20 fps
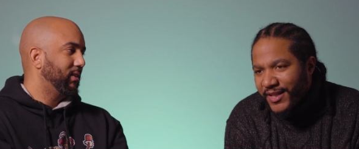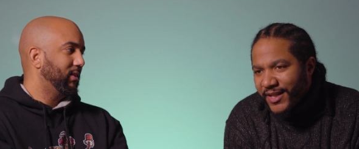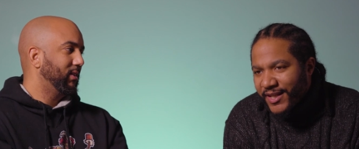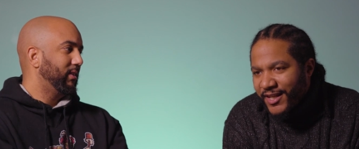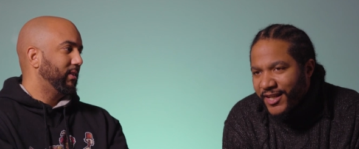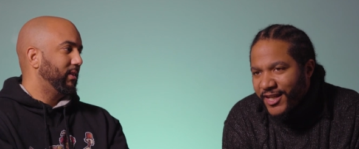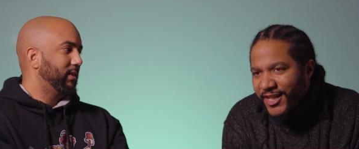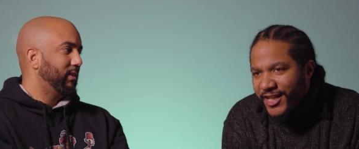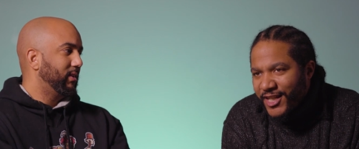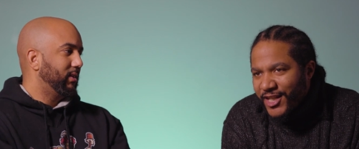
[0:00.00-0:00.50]
Speaker 1: Yeah.
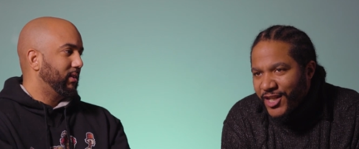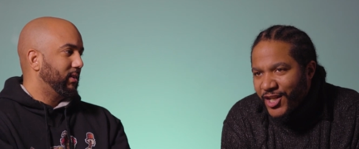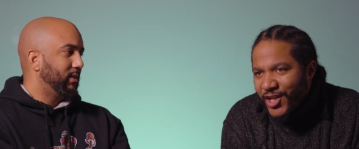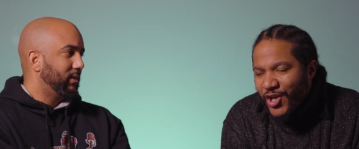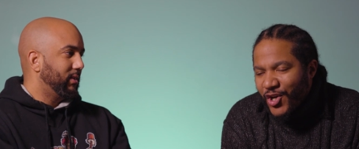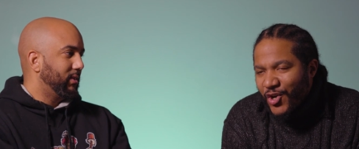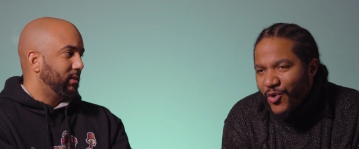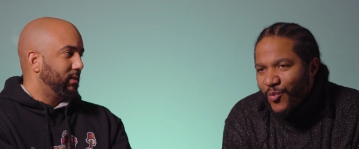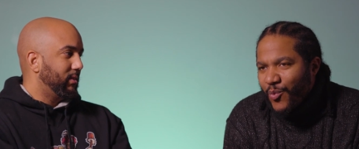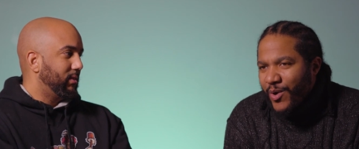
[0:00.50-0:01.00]

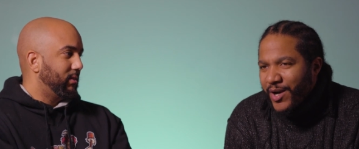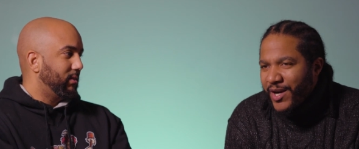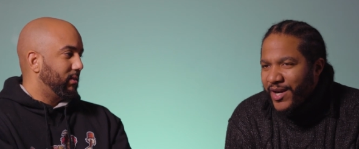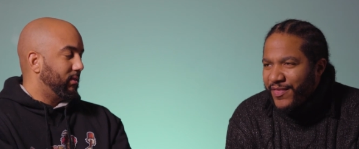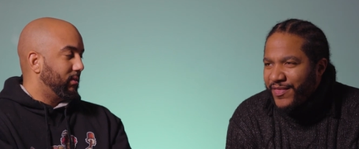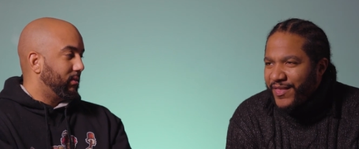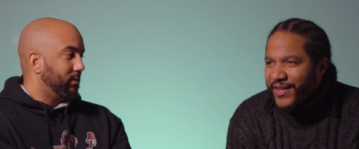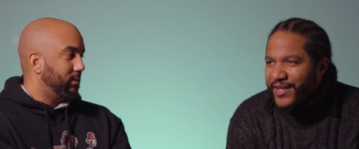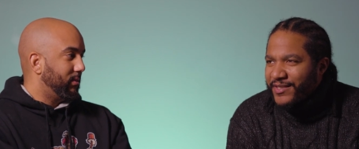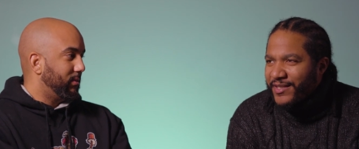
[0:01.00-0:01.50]
One of the
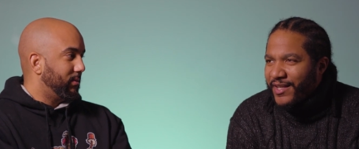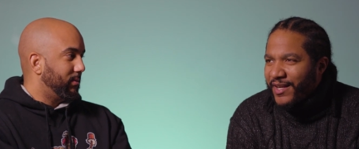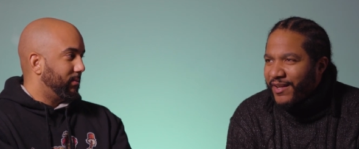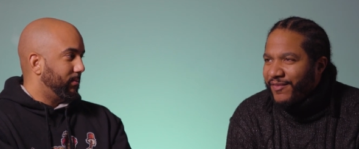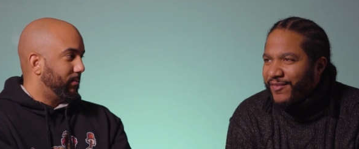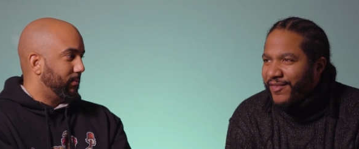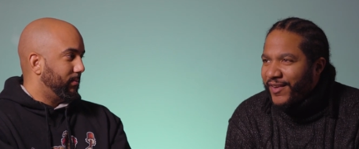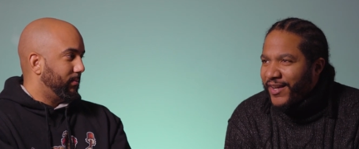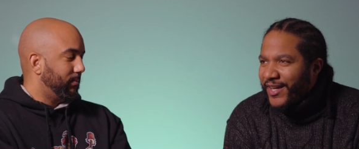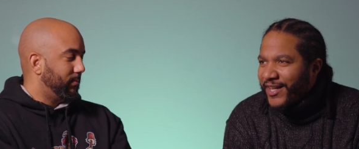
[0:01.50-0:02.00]
things that I
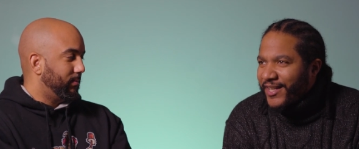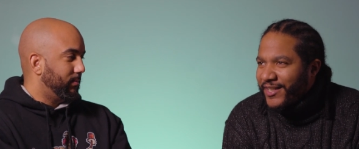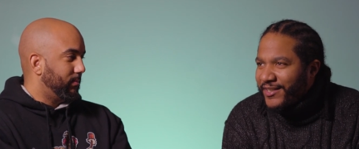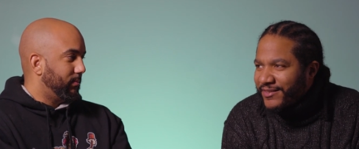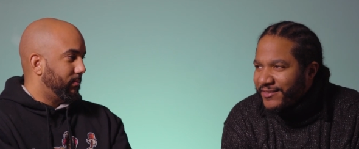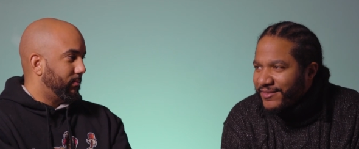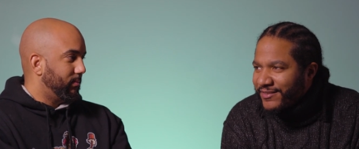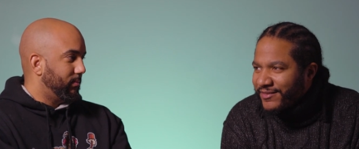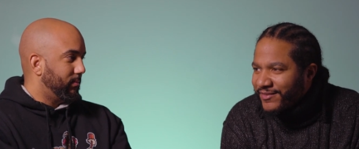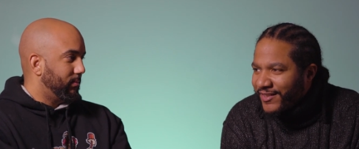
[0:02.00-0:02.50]

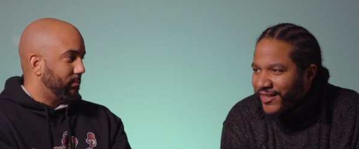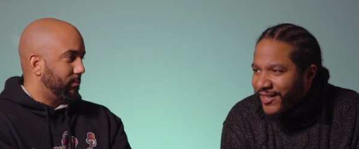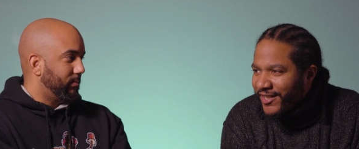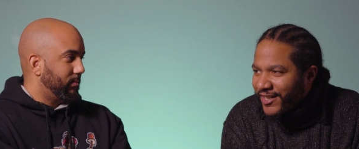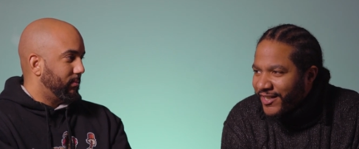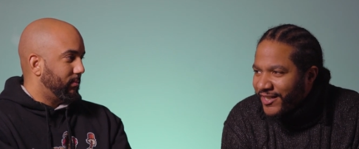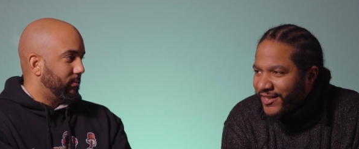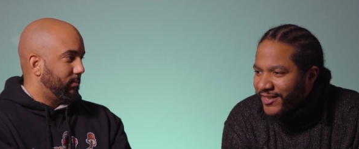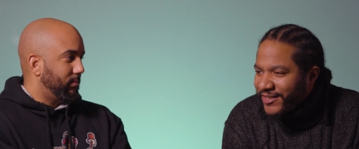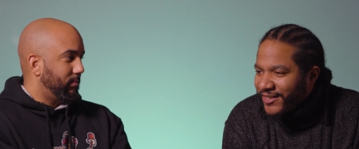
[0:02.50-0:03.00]
find
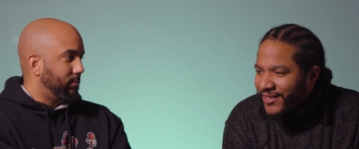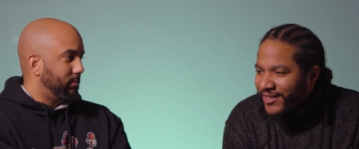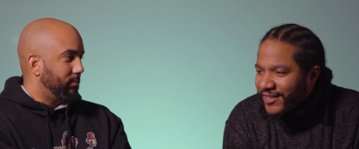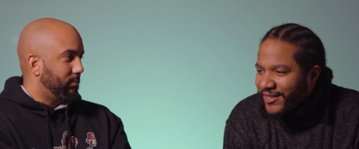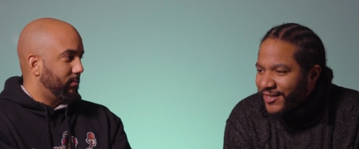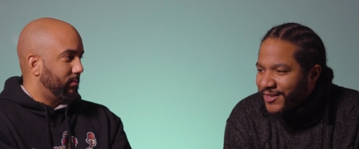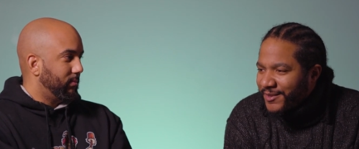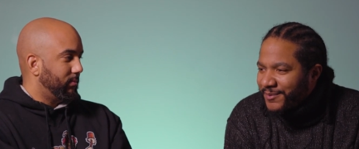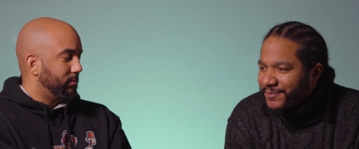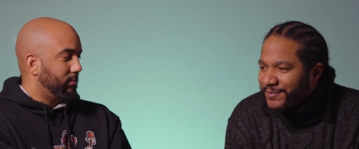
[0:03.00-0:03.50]
very
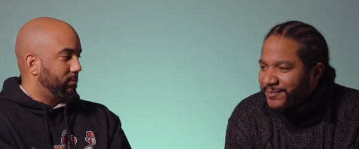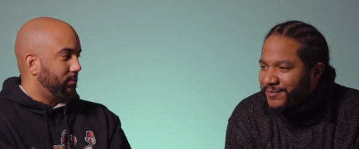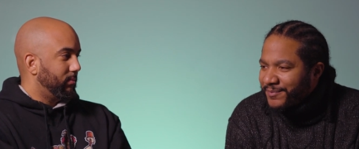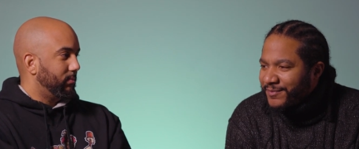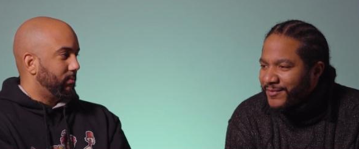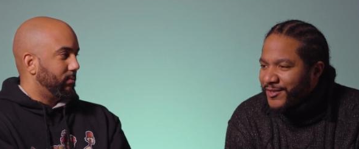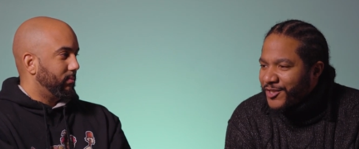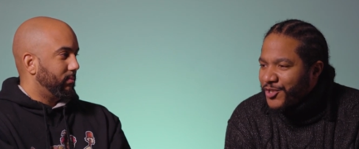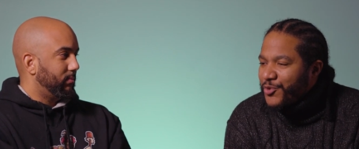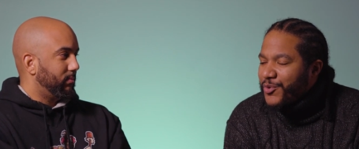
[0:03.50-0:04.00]

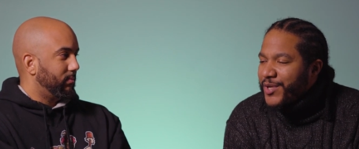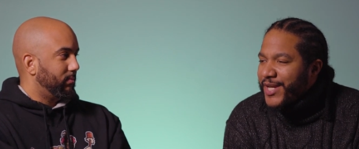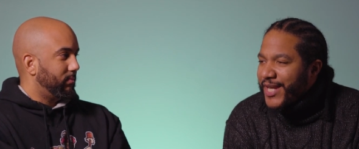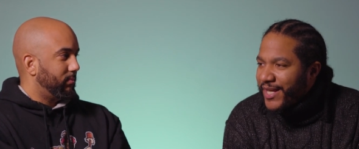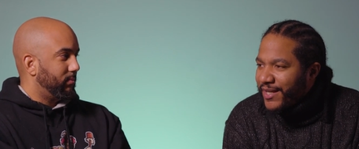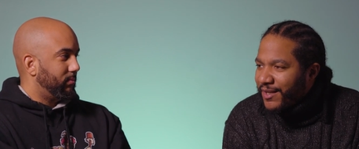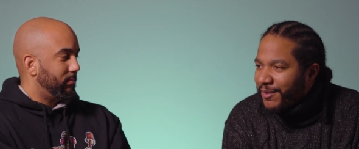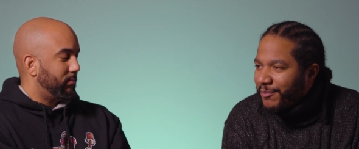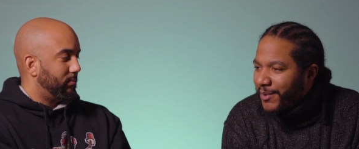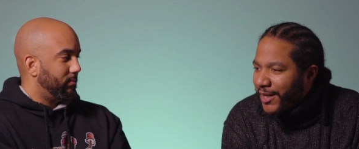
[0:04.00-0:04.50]

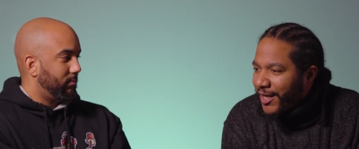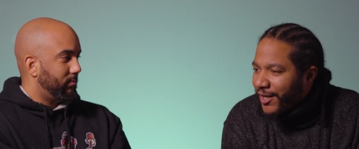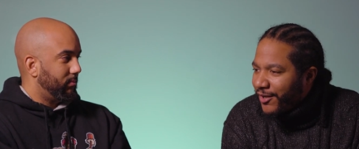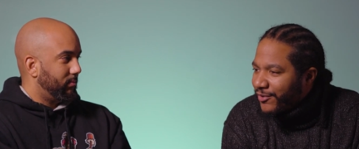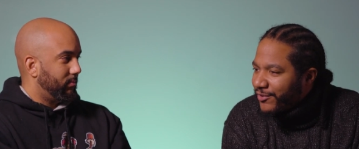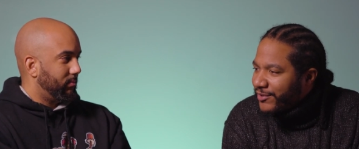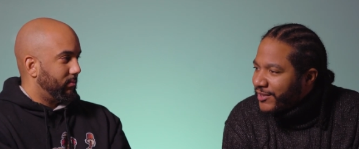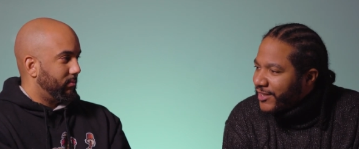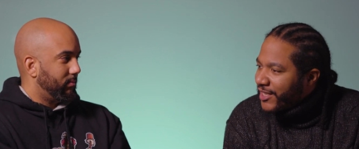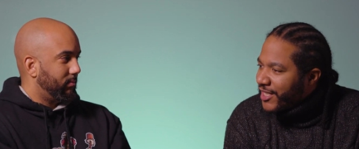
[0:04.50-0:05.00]
unique
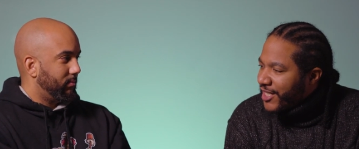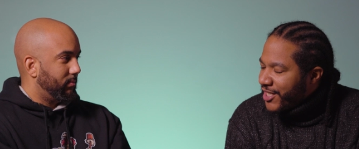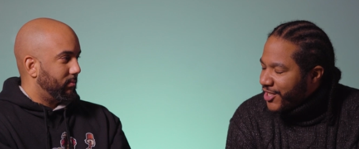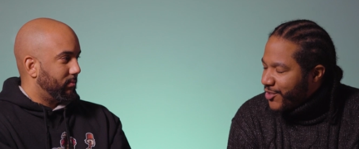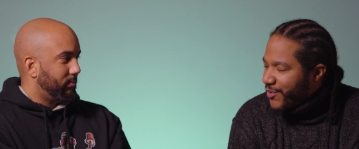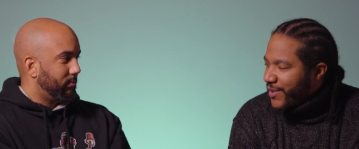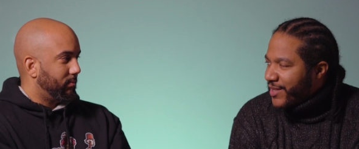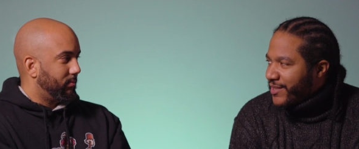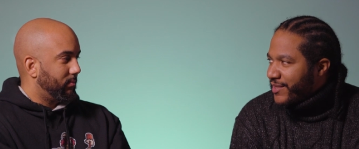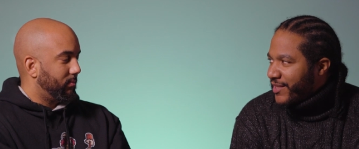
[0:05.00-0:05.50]
about
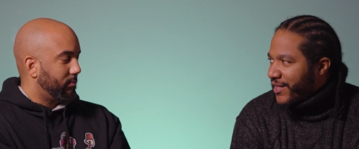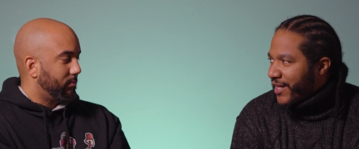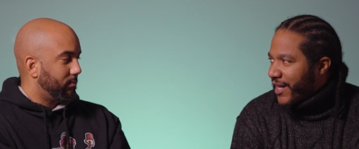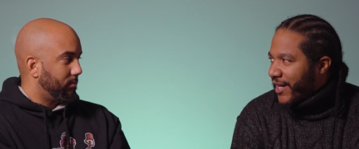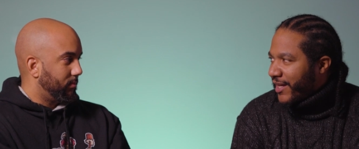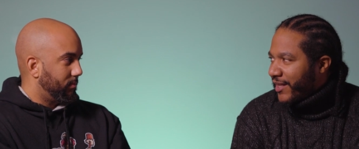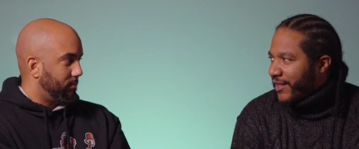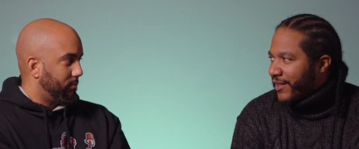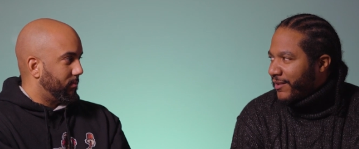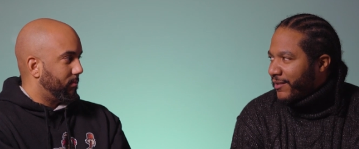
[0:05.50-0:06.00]

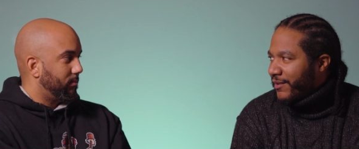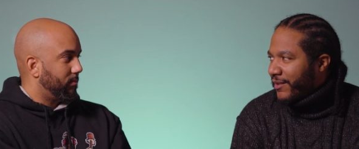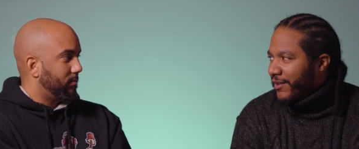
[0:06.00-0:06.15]
USDA